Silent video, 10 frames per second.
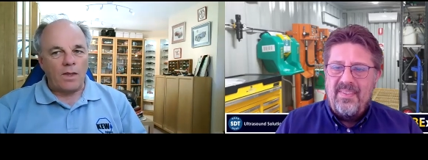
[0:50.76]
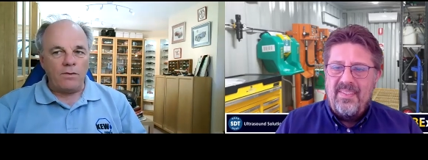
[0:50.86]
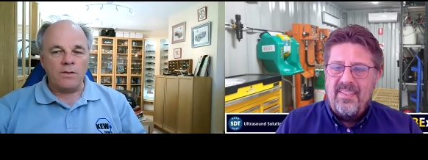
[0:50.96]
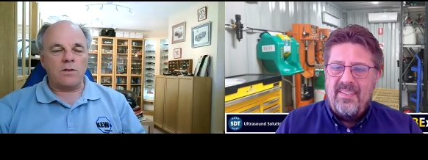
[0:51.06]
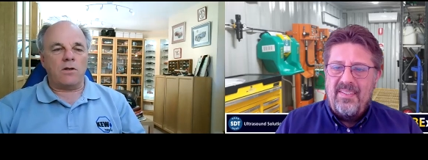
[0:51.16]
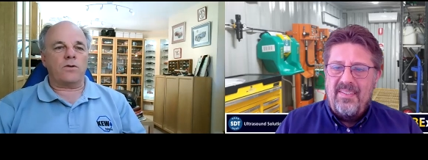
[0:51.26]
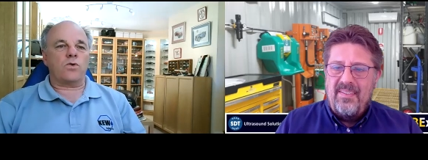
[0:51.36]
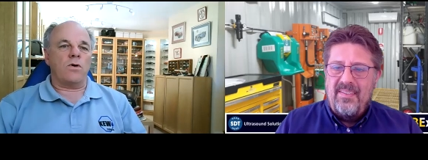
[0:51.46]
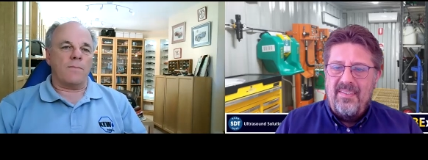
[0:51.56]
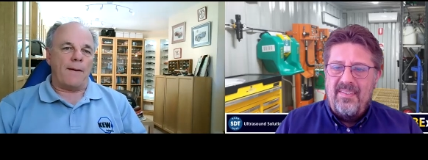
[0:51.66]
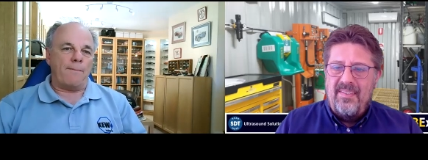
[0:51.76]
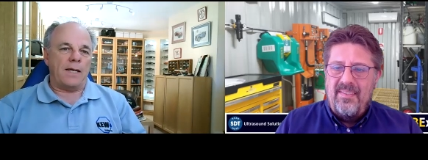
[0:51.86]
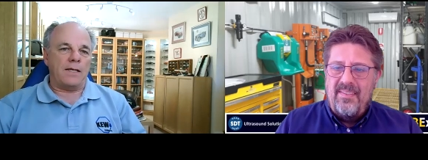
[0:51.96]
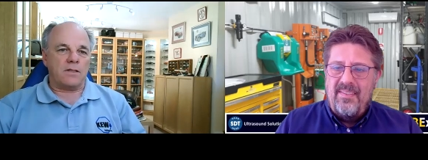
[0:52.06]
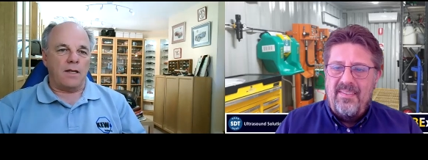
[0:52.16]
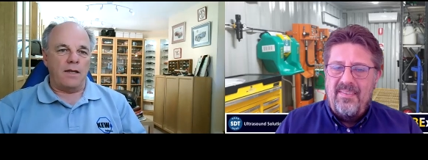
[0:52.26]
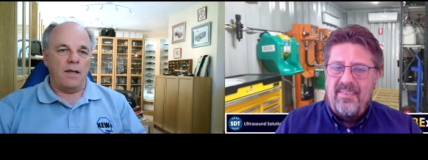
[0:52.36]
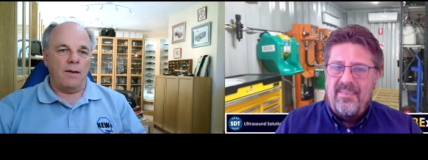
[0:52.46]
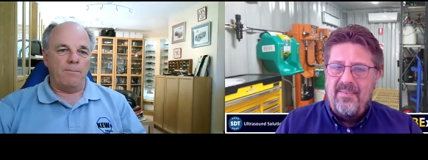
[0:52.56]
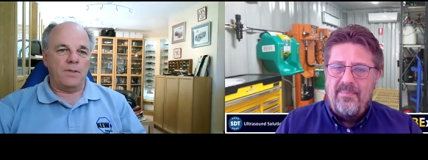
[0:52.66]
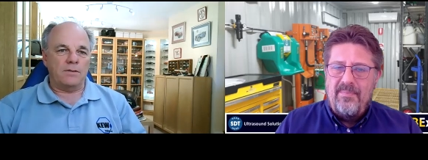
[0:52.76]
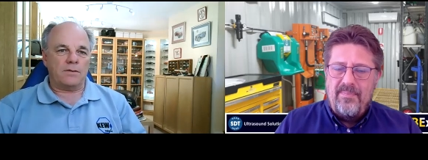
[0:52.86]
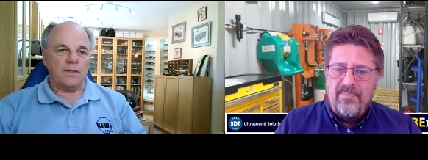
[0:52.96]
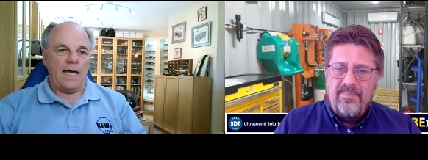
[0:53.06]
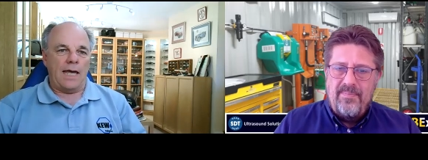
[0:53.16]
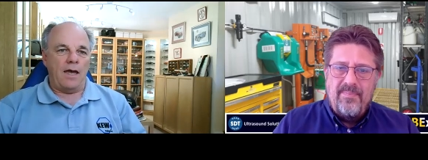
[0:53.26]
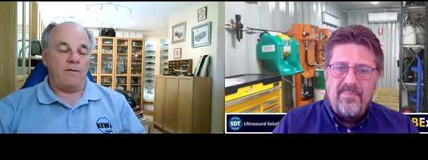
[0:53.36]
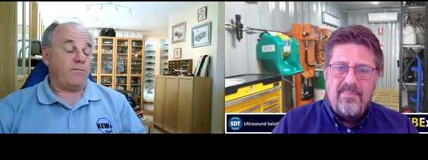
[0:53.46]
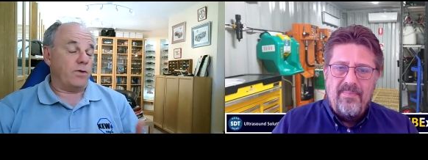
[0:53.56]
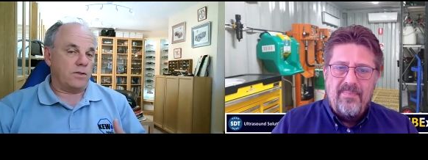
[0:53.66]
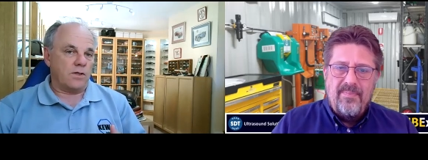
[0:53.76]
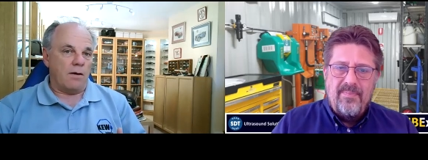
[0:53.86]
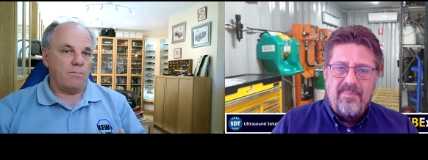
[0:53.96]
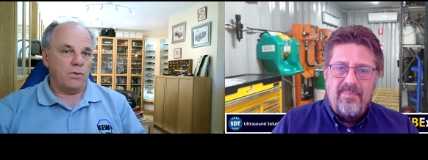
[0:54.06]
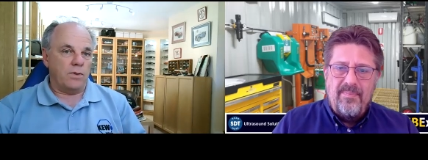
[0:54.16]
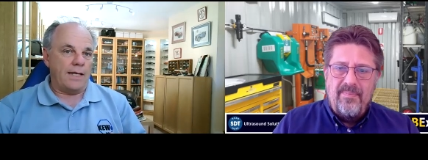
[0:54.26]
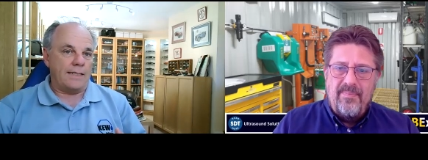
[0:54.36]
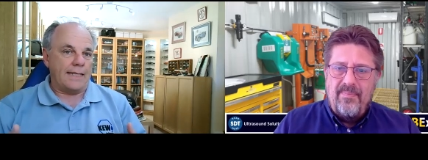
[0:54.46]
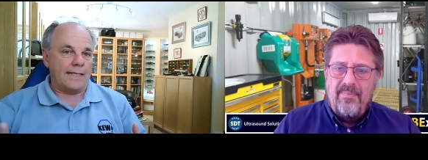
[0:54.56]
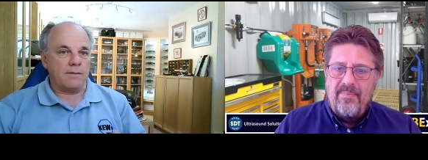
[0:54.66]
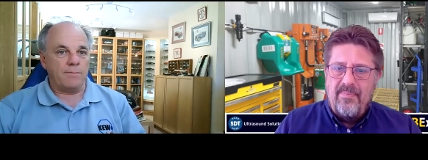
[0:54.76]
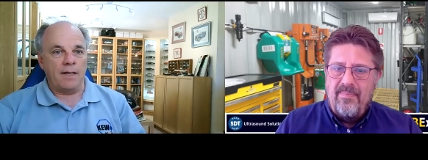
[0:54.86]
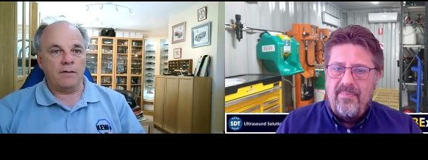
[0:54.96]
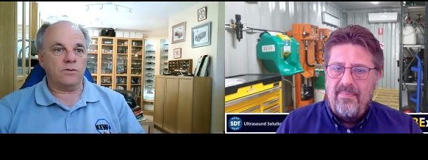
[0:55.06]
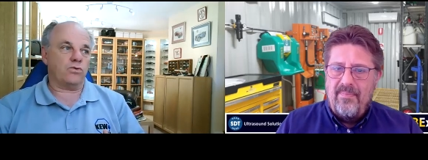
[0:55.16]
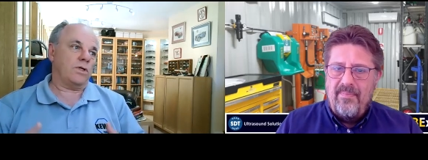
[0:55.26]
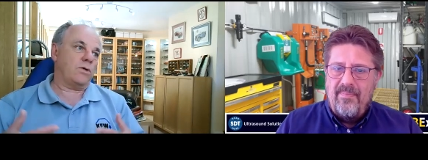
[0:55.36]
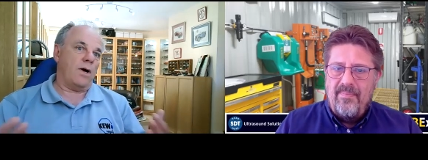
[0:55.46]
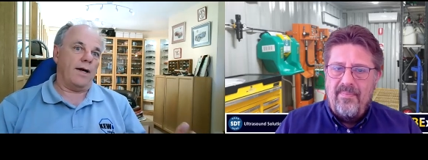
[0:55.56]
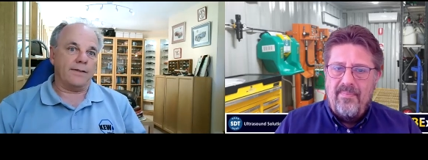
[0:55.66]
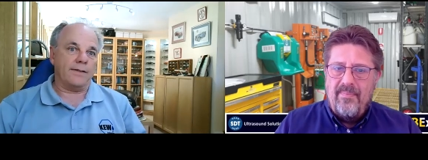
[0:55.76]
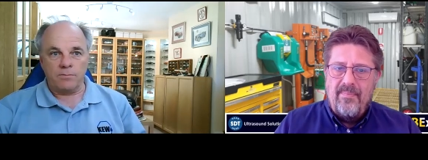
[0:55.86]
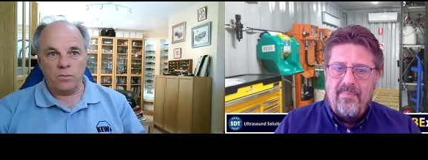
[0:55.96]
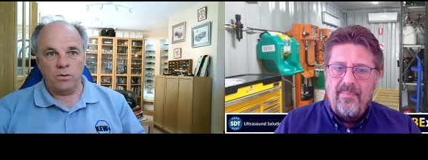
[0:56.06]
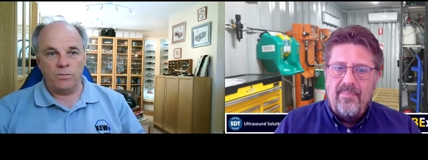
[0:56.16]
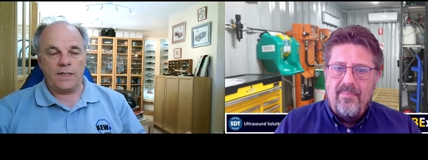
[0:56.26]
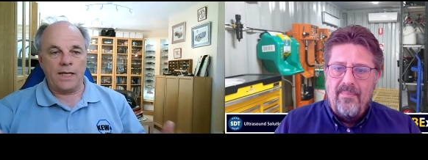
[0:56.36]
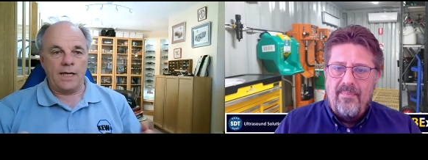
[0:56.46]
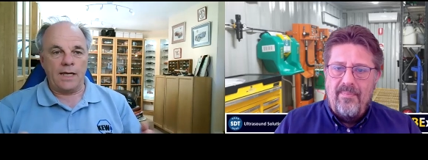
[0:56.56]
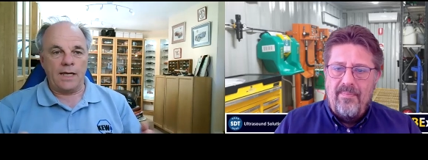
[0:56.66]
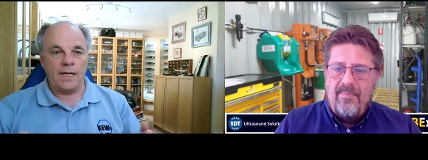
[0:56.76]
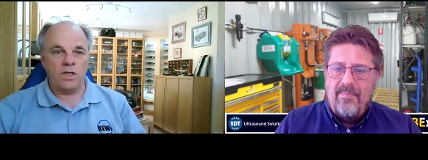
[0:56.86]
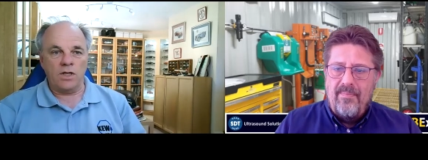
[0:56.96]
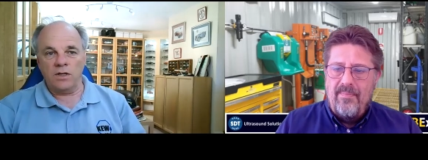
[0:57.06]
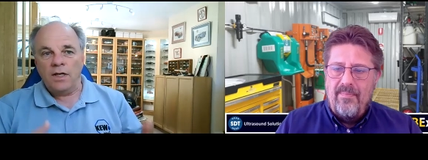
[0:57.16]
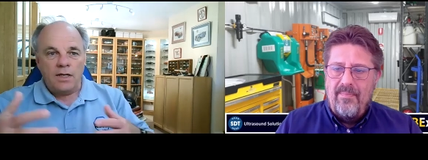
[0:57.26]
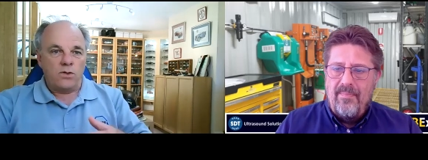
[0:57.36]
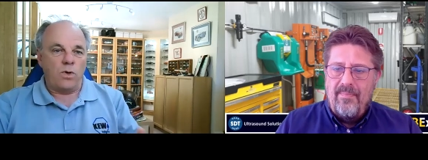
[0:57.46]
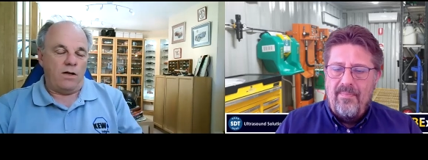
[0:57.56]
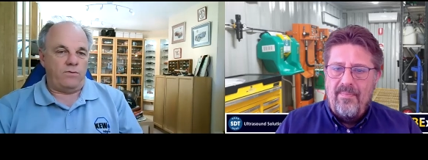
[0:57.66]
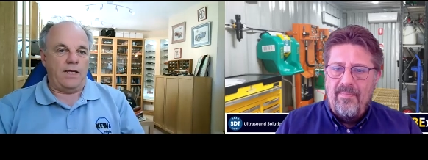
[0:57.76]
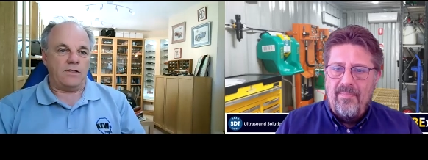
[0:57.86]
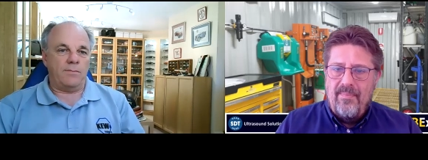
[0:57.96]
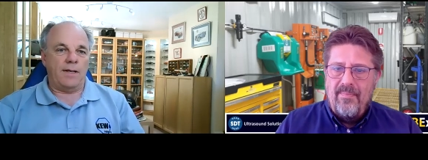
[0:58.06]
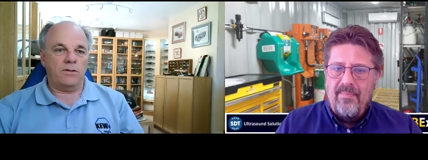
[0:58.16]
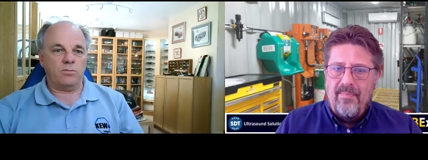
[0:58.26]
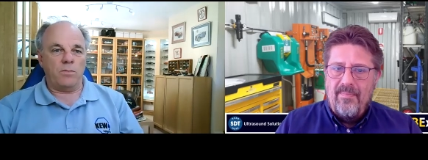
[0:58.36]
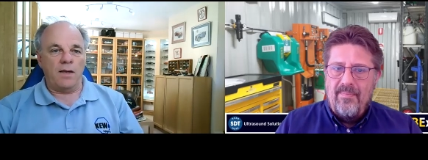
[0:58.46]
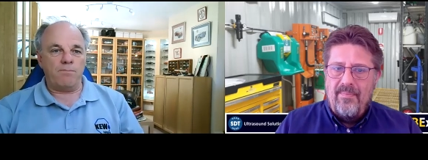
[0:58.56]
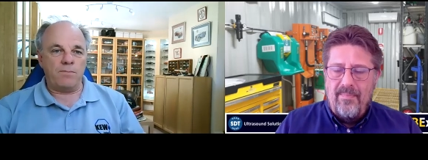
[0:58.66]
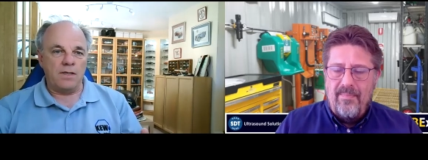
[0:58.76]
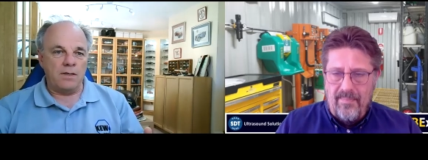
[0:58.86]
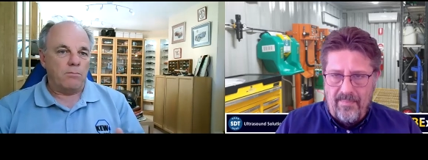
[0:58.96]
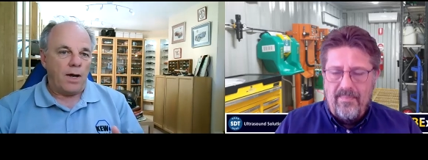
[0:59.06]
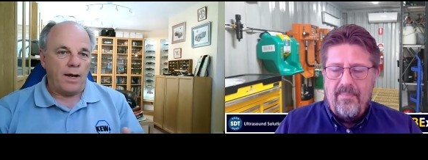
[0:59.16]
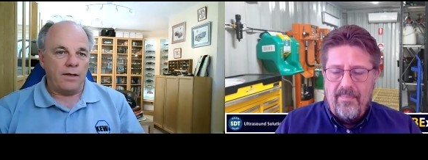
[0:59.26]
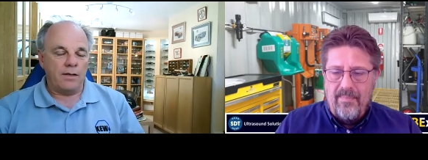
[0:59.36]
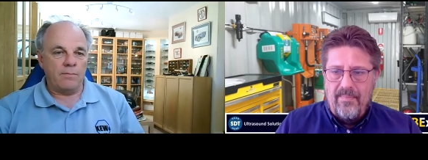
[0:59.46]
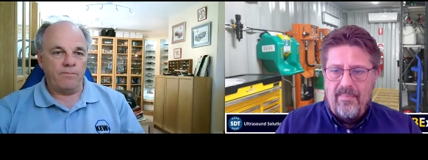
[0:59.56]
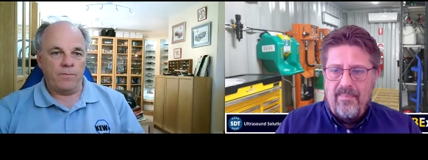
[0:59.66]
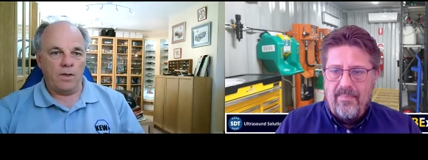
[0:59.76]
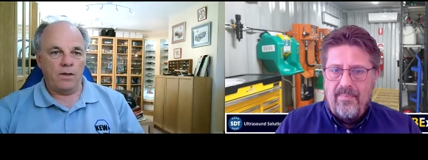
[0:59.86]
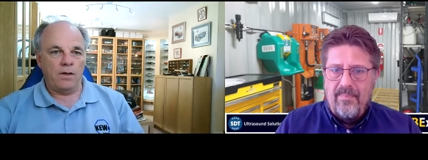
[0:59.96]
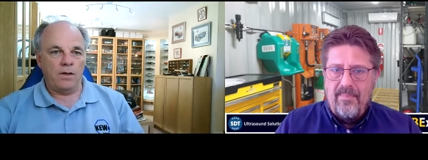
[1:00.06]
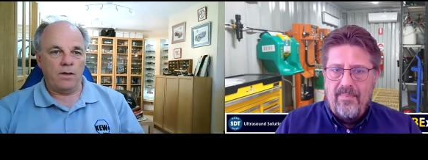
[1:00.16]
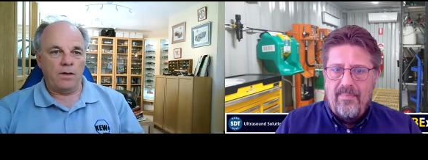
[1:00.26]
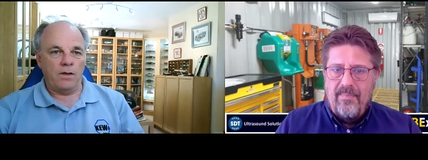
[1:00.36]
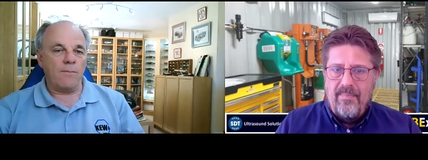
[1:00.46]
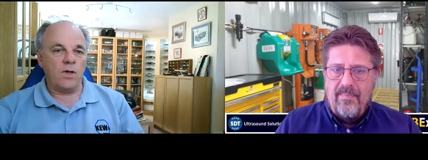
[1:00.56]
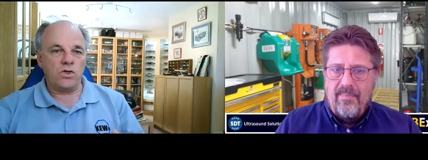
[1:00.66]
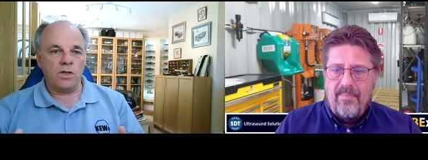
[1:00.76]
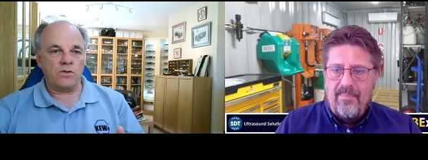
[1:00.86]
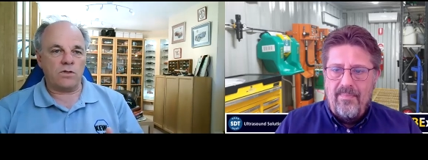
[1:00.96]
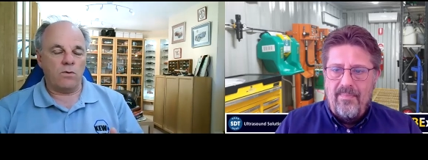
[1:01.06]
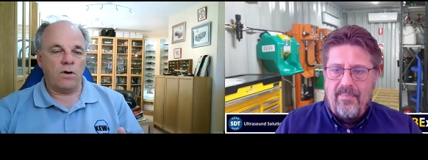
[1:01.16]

Speaker 1: There's a lot of talk about baseline numbers, uh, and for example, eight decibels requires some lubrication. Twelve decibels might be minor uh, damage, and so